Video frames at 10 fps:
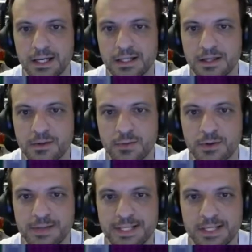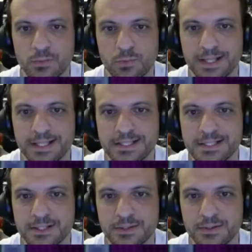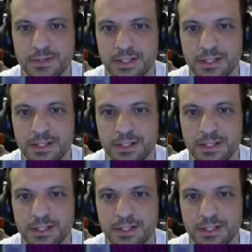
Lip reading: And I think we're already well into